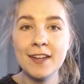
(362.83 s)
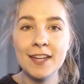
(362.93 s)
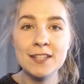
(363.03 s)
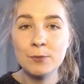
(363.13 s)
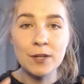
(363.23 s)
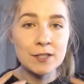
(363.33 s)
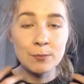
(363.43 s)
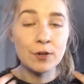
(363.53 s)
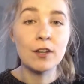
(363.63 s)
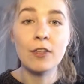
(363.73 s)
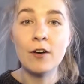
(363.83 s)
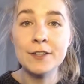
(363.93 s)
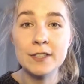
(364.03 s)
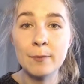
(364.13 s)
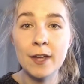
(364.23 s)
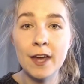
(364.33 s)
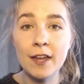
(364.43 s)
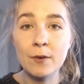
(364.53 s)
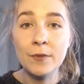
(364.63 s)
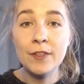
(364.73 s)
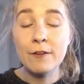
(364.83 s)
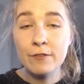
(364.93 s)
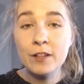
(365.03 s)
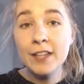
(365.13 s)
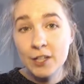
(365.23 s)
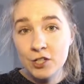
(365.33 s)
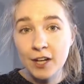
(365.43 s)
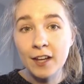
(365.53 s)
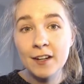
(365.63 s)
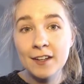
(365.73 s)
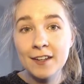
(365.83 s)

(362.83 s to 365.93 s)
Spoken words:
is what is putting thoughts in my head. And when they feel like shit,